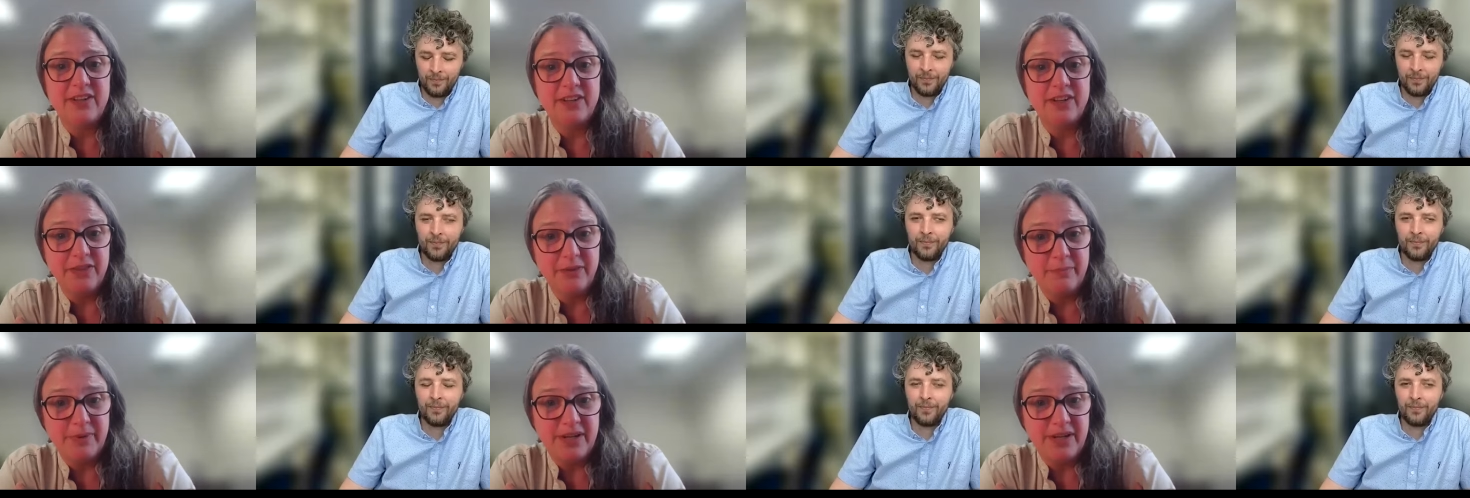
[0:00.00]

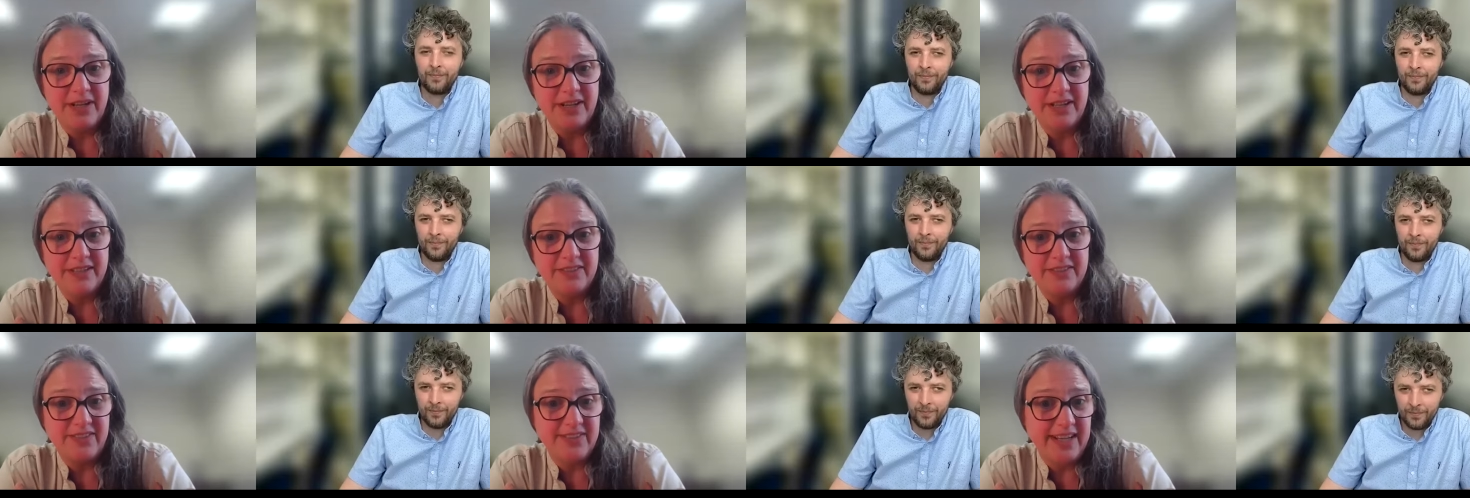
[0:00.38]
Speaker 1: on the
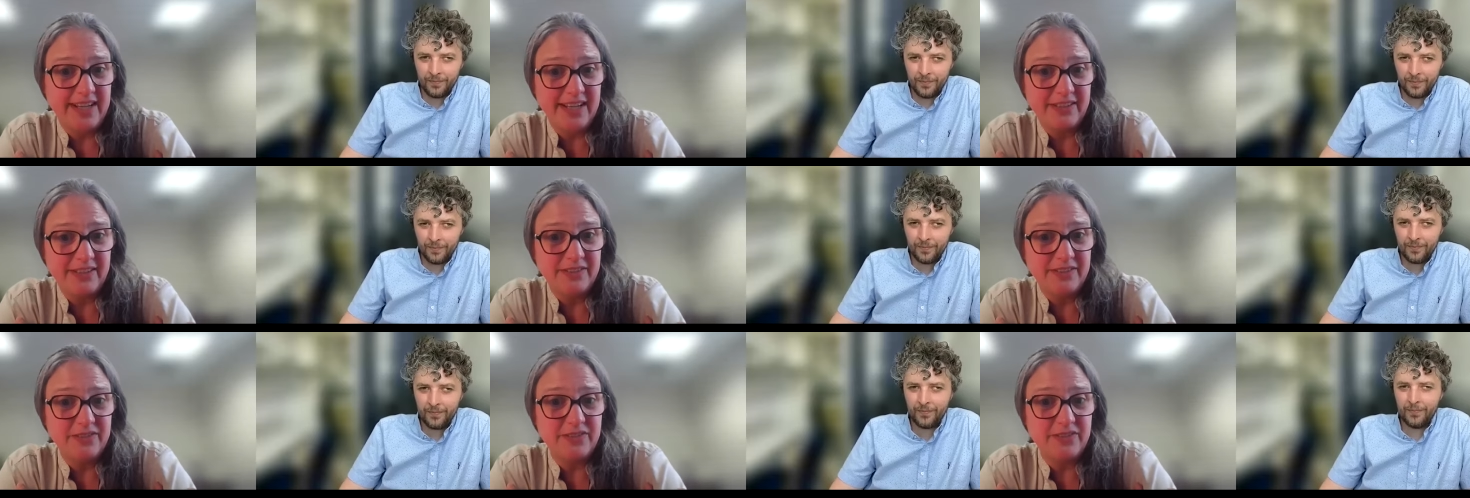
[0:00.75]
brain
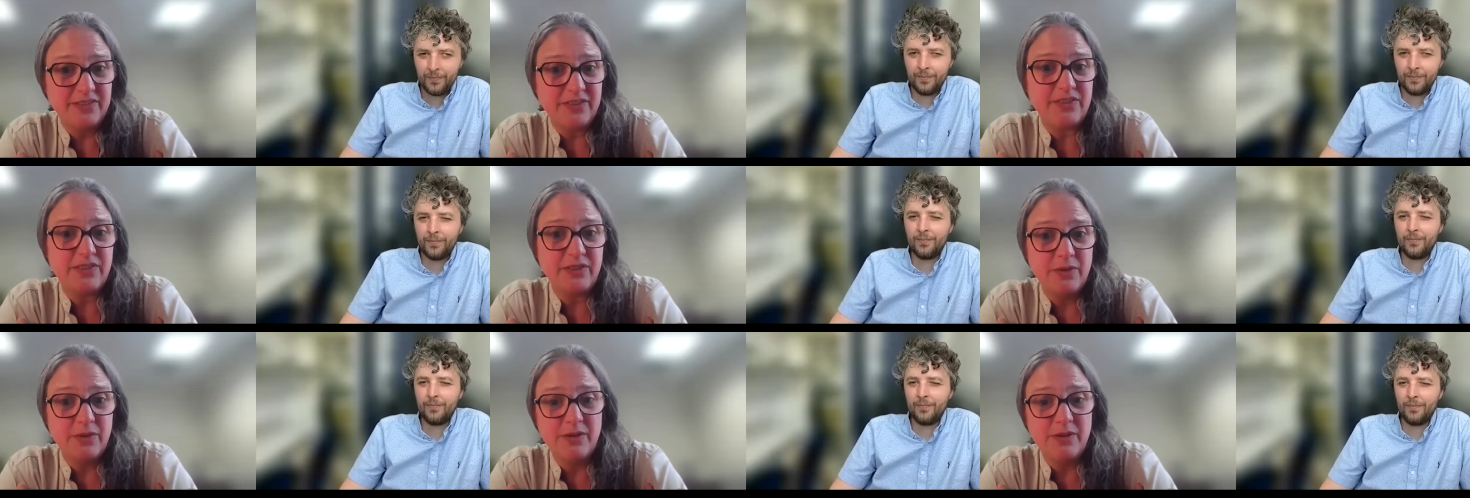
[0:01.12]
cells.
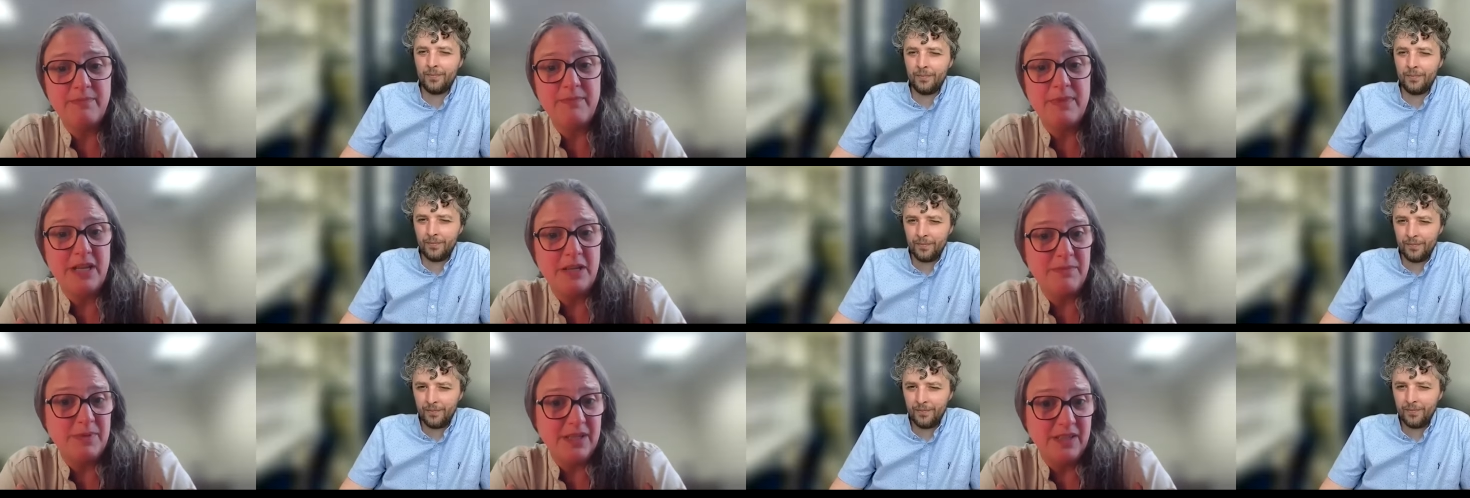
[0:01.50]
So it
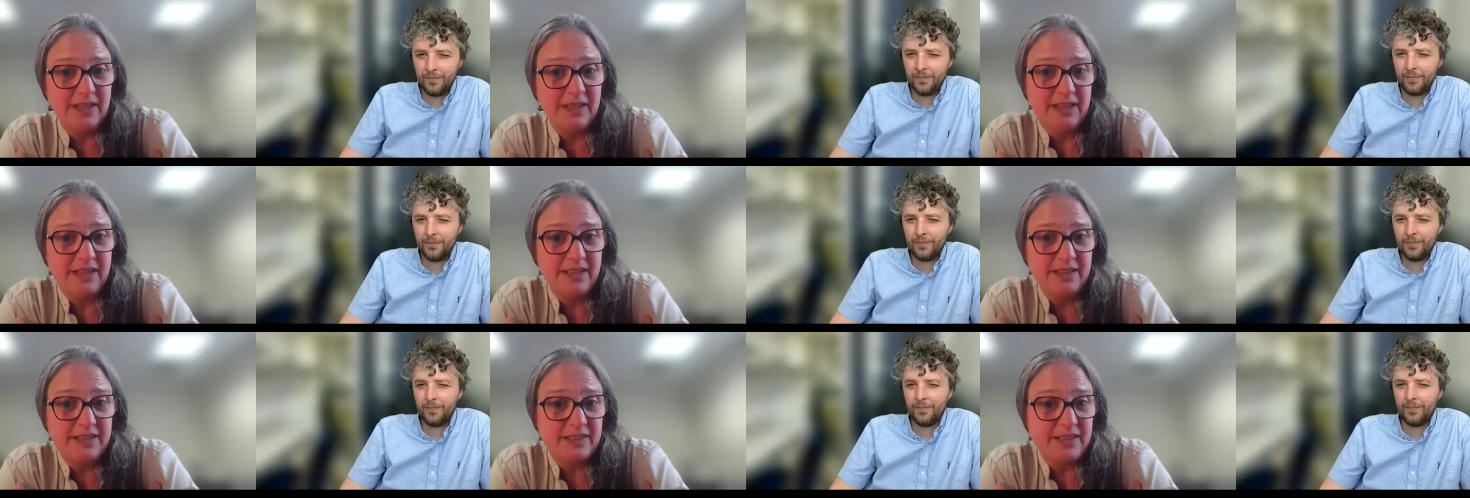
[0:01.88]
may be
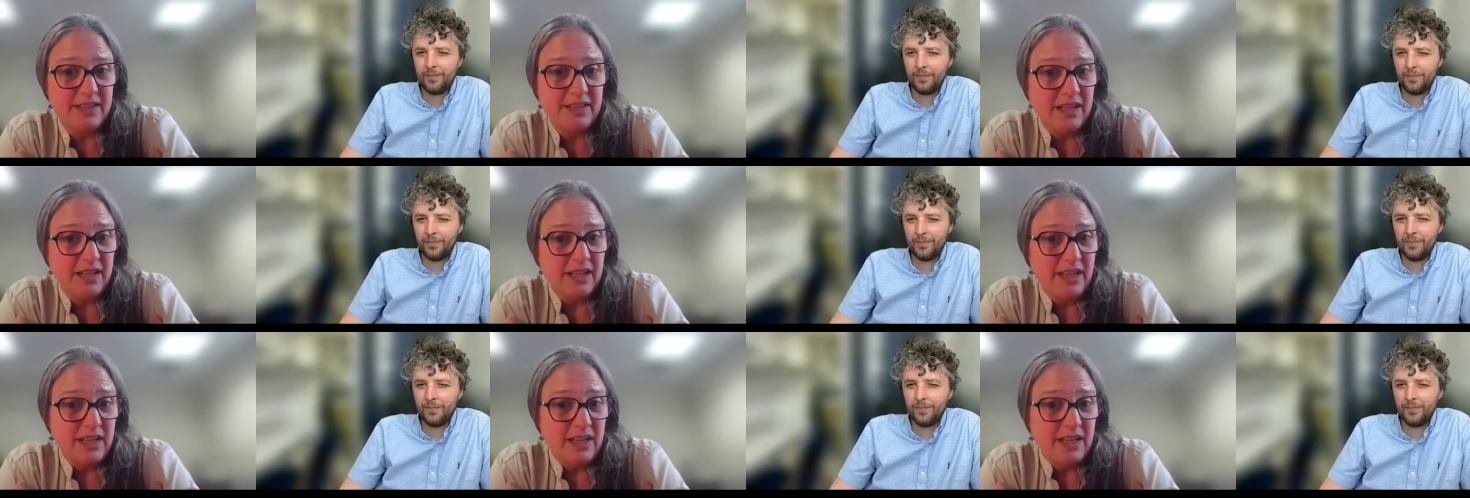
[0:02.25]
that